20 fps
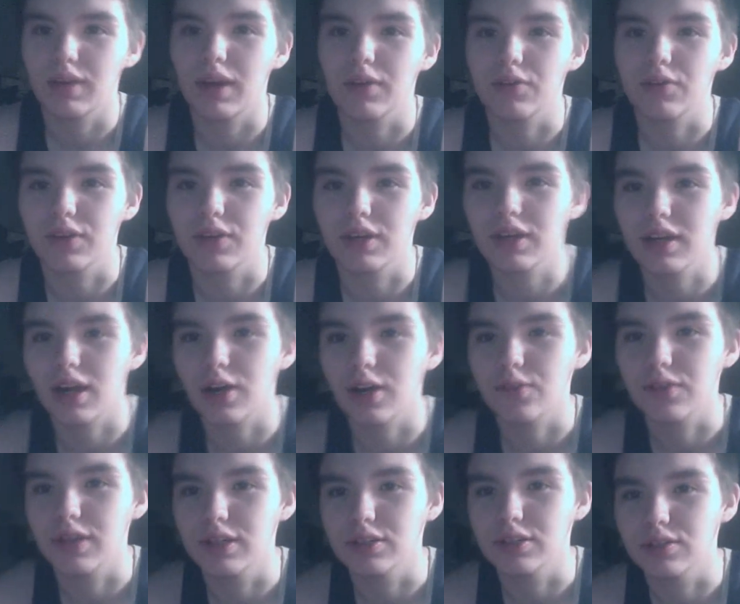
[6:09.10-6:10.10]
Free and
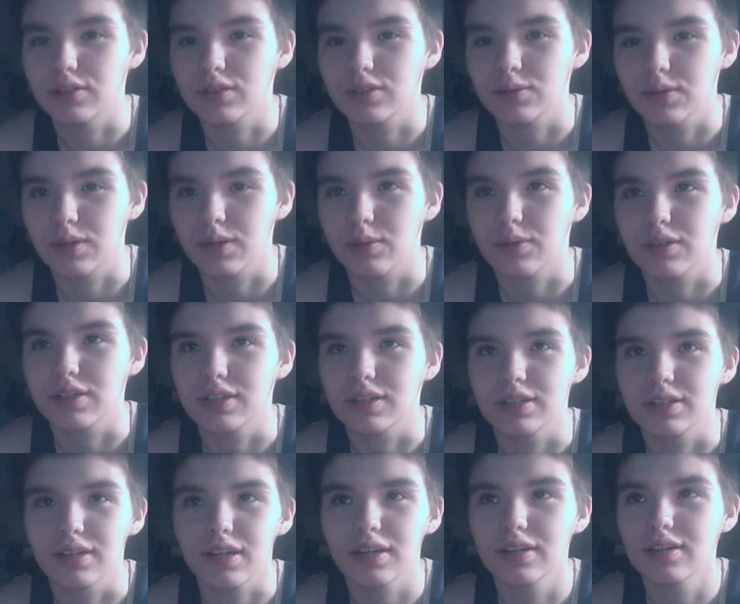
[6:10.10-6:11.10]
confidential. That's what I wanted
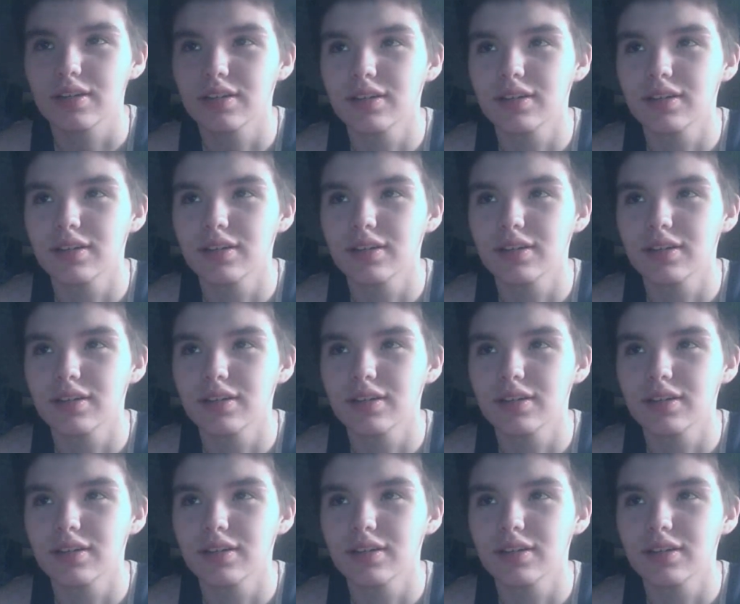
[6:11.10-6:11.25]
to say.